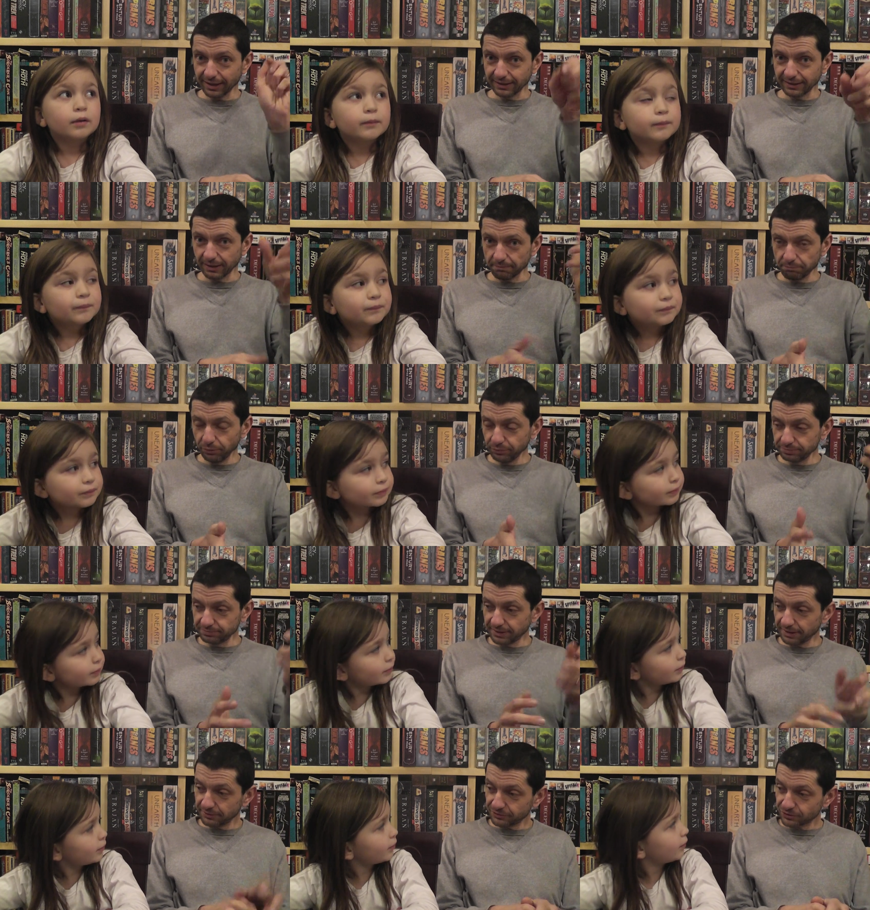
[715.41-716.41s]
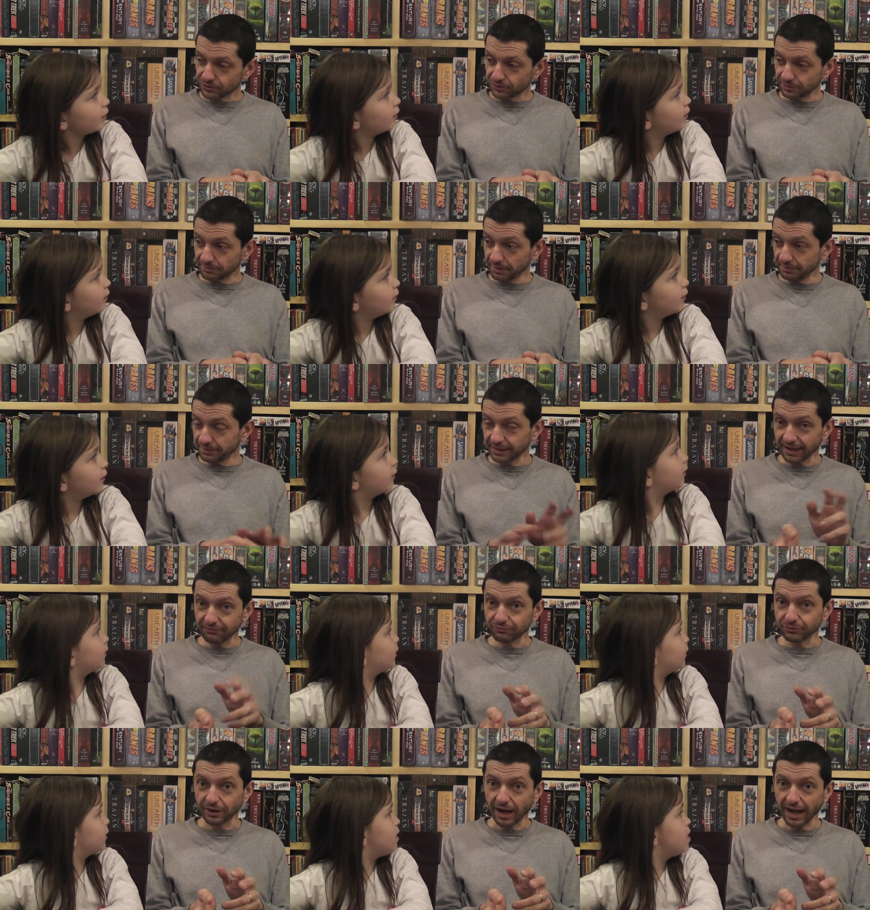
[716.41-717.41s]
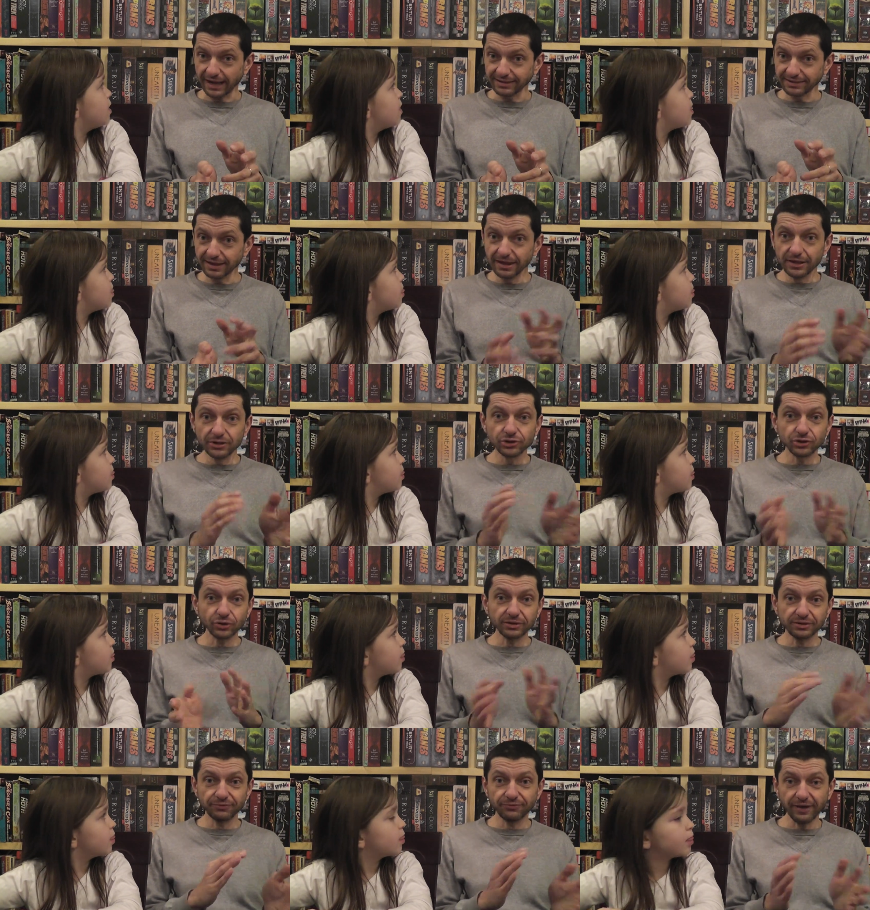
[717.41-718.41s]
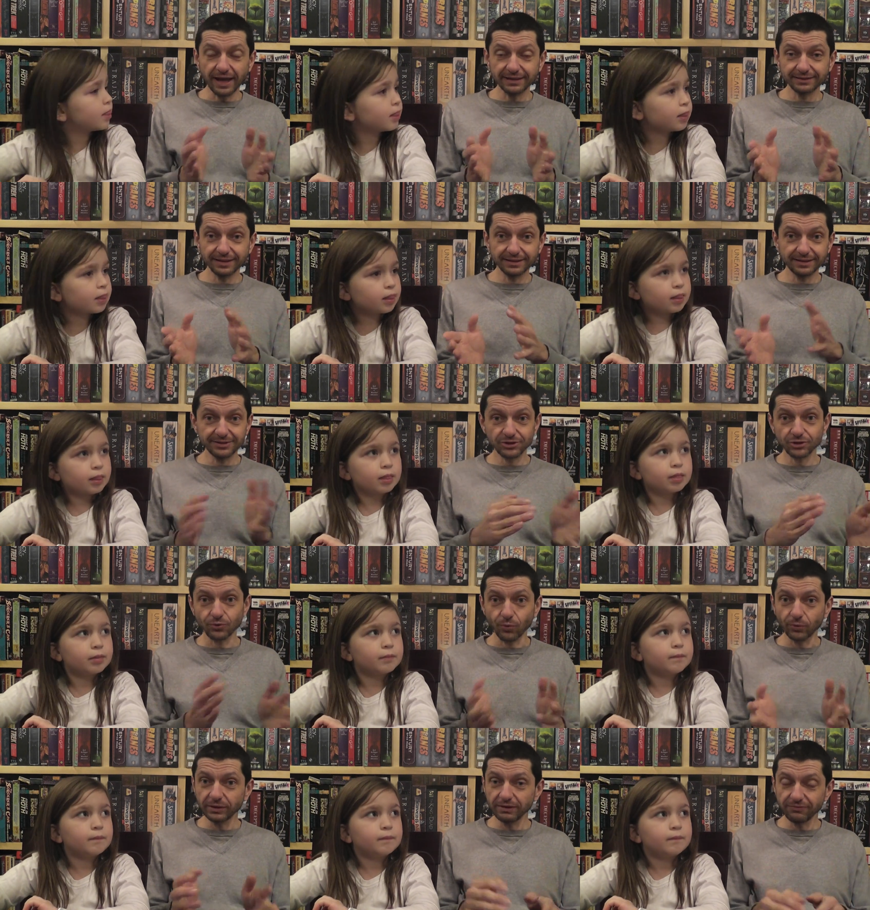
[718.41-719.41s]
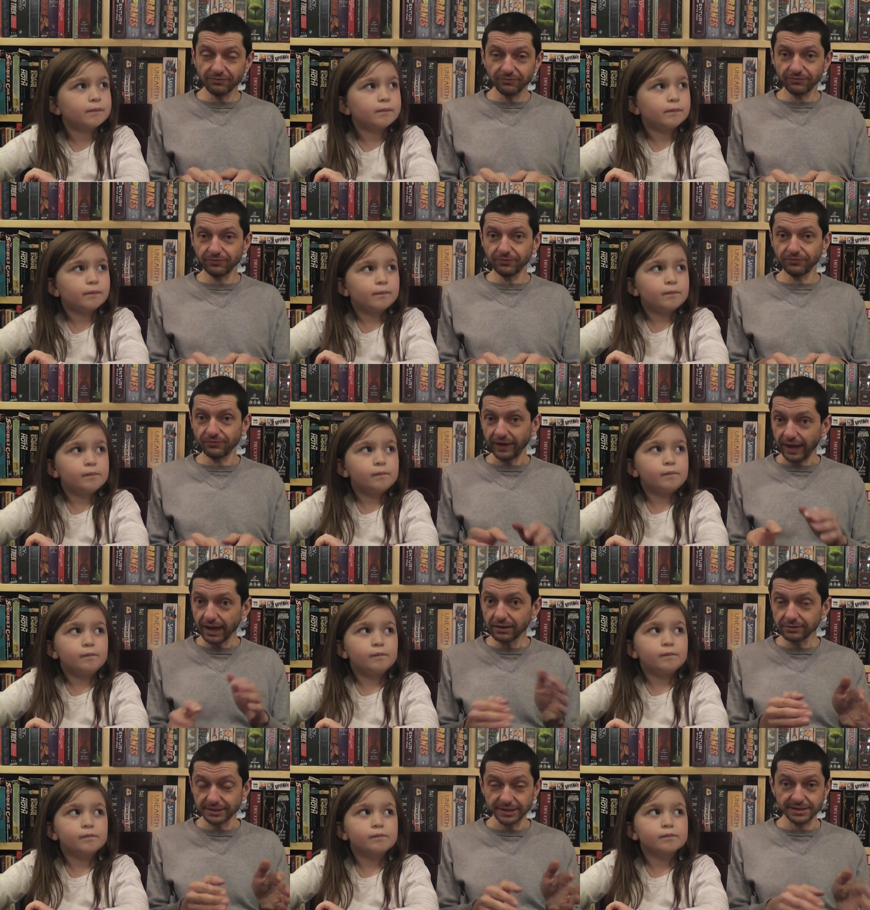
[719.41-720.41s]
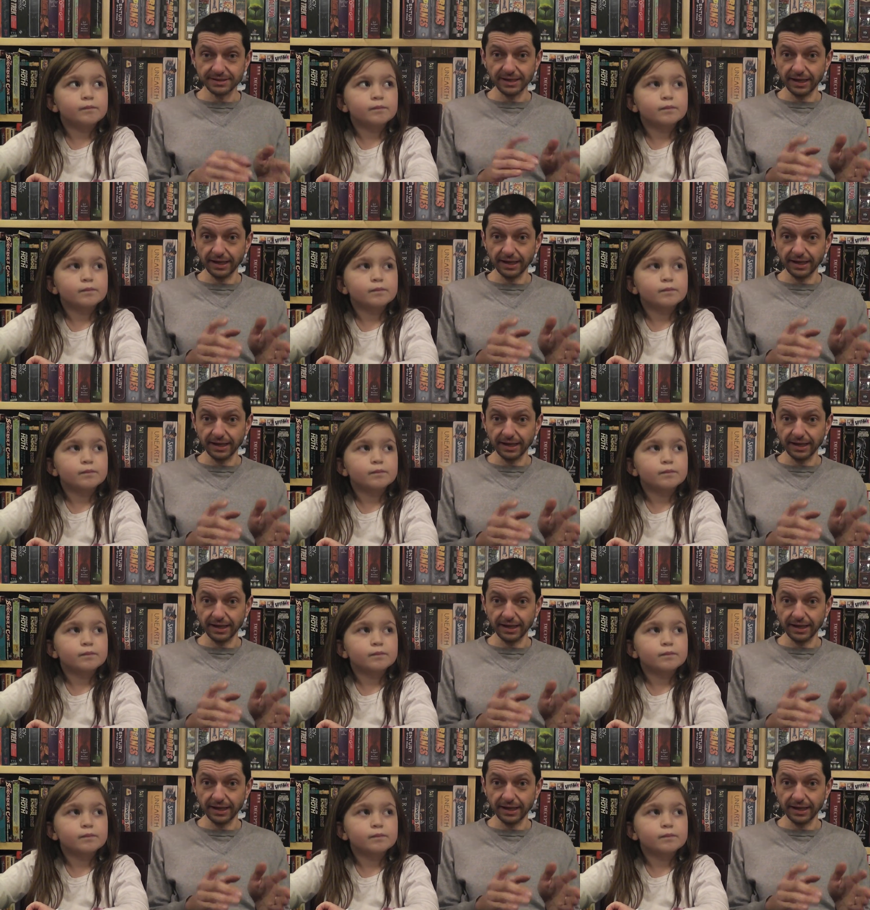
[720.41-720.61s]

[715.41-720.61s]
Speaker 1: and then boop, then you score maybe that for height. So the fact that the scoring varies,